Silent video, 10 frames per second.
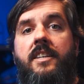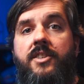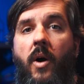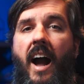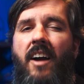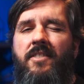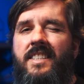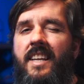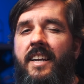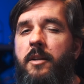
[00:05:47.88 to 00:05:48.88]
So I've
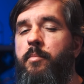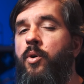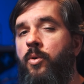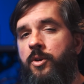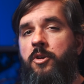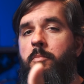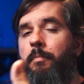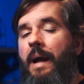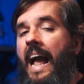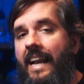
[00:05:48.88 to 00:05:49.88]
decided to pull you
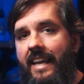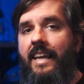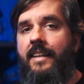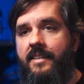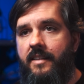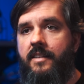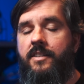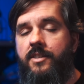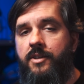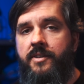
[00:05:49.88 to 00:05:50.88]
back into the
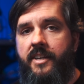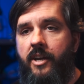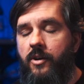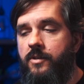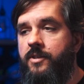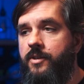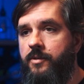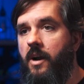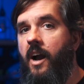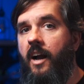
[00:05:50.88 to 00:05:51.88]
studio
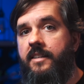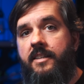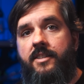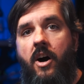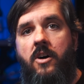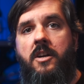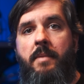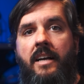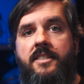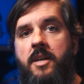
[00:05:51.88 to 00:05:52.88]
to talk
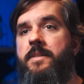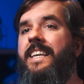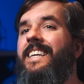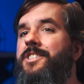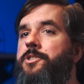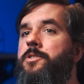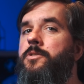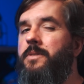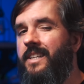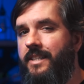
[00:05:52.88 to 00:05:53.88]
about some of the
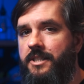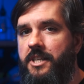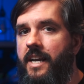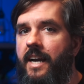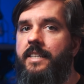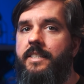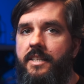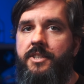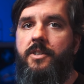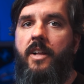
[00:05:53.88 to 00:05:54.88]
issues with the DJI
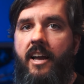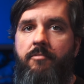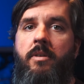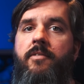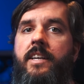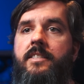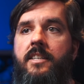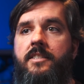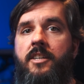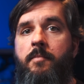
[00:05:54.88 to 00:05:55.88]
Digital FPV
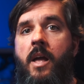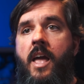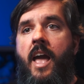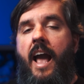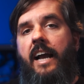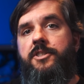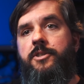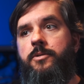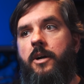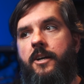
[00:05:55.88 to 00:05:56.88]
system as
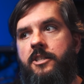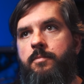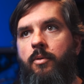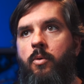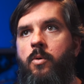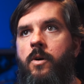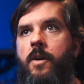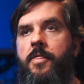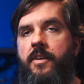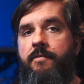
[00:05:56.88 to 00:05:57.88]
you explore
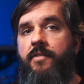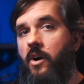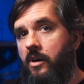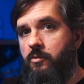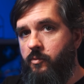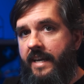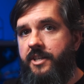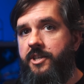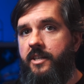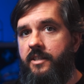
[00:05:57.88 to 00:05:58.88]
the far
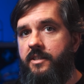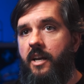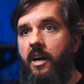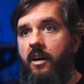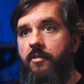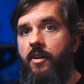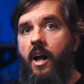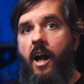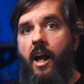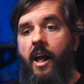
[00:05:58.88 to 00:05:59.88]
reaches
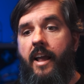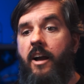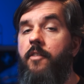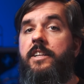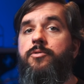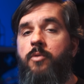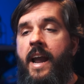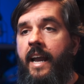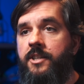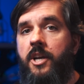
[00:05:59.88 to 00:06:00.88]
of its
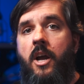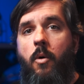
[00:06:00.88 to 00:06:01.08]
range.